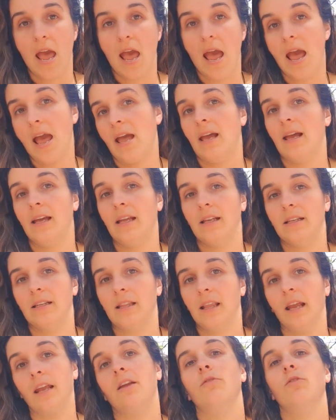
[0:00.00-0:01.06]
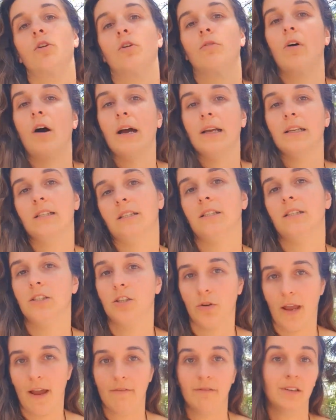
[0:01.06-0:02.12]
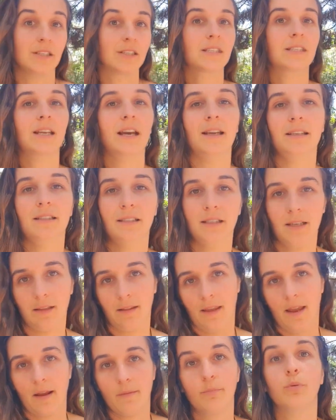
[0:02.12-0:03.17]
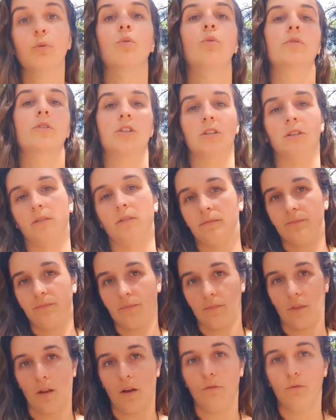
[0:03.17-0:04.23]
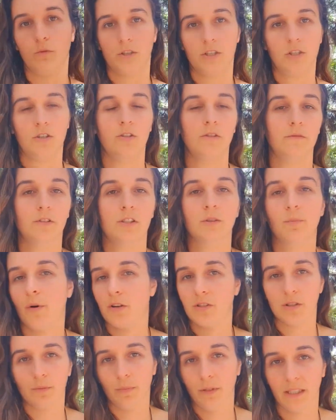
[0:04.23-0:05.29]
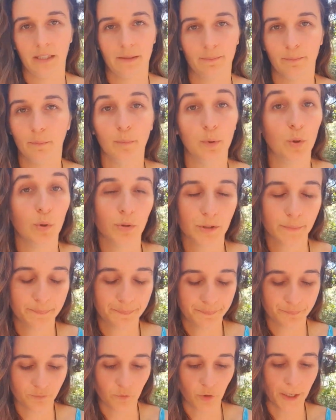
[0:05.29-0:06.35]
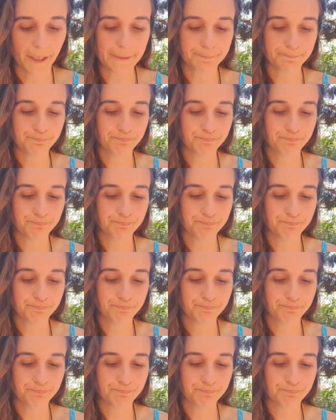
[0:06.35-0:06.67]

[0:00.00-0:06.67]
and they give you a right to have an estate in that portion of which you've supposedly bought, right?